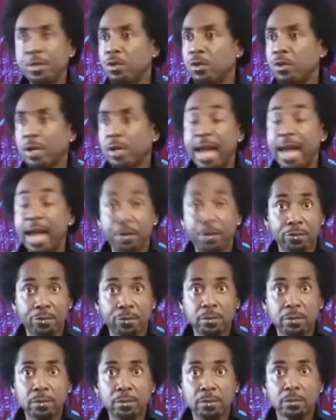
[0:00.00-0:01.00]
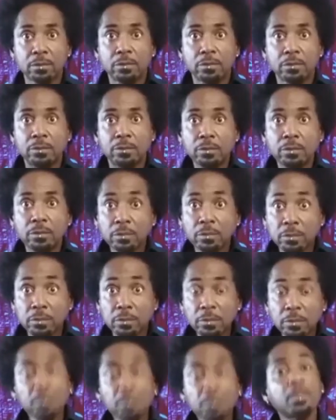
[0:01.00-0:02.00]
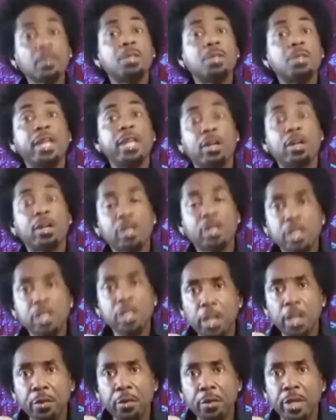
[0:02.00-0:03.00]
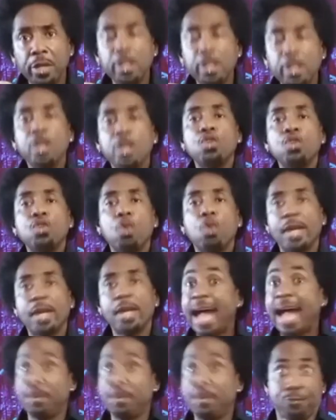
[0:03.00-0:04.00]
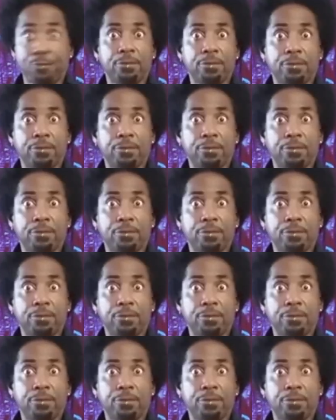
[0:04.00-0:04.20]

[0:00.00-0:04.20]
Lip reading: your life, that are cluttering your life.